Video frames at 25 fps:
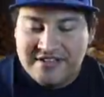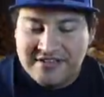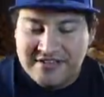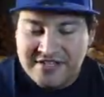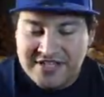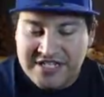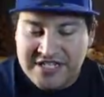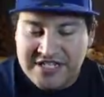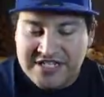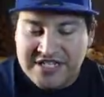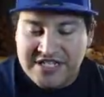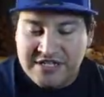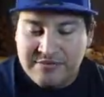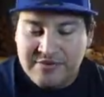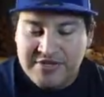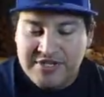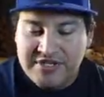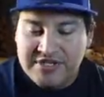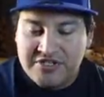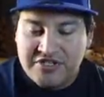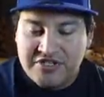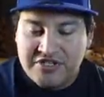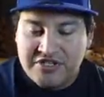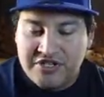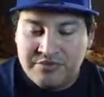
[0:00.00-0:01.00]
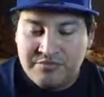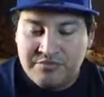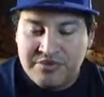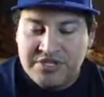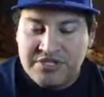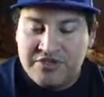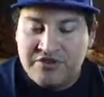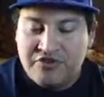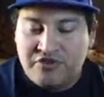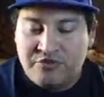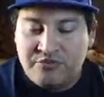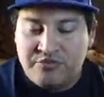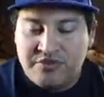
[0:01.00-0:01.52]
The ETBs should
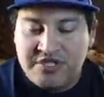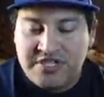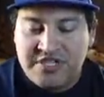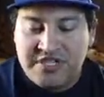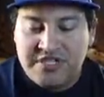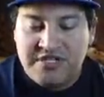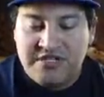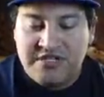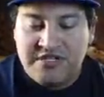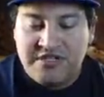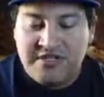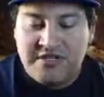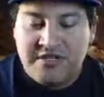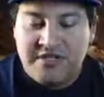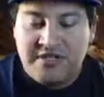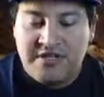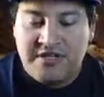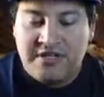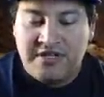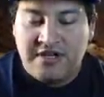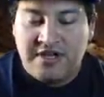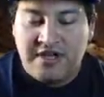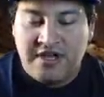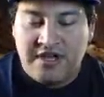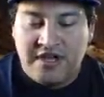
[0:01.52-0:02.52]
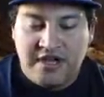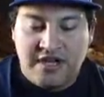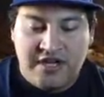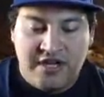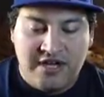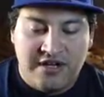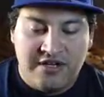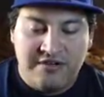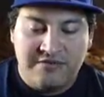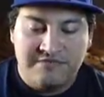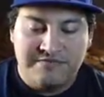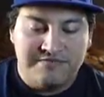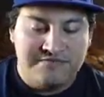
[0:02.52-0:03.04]
be normally
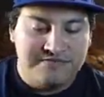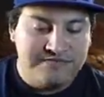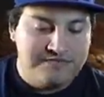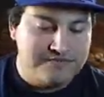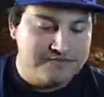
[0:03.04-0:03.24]
um,